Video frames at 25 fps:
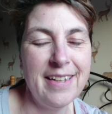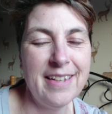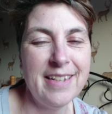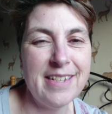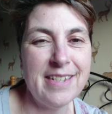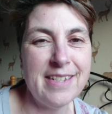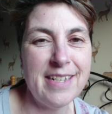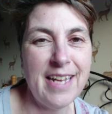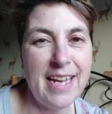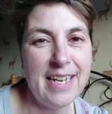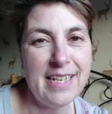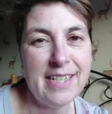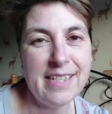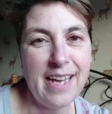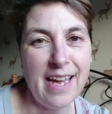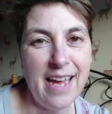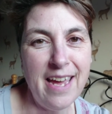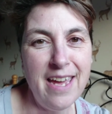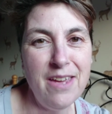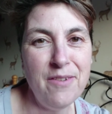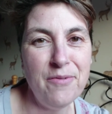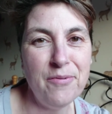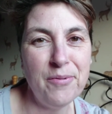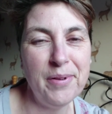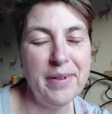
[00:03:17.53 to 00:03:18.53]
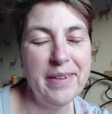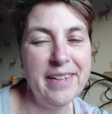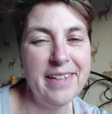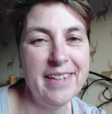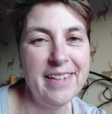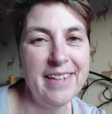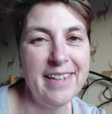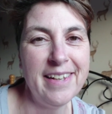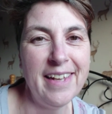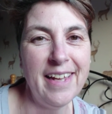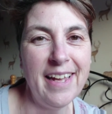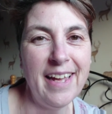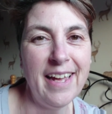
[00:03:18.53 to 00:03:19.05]
stay safe
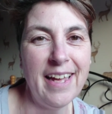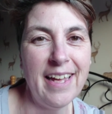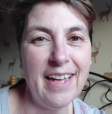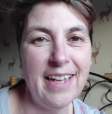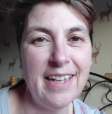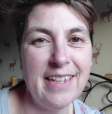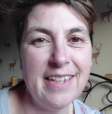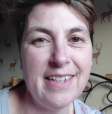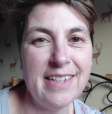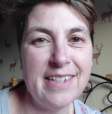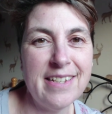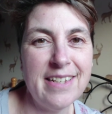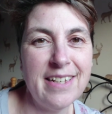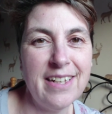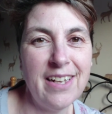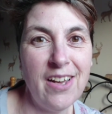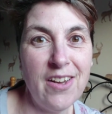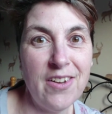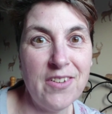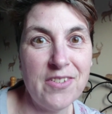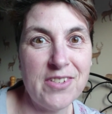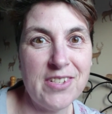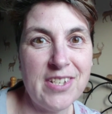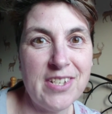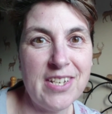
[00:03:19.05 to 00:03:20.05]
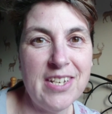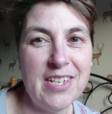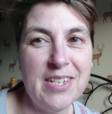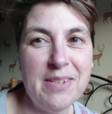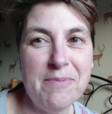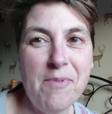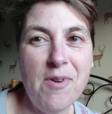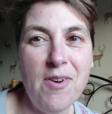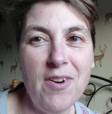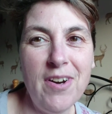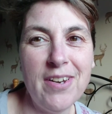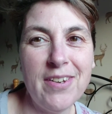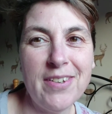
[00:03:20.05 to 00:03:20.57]
and I'll see you
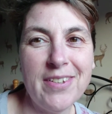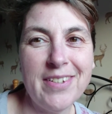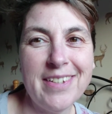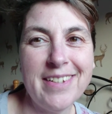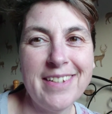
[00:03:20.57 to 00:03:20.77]
tomorrow.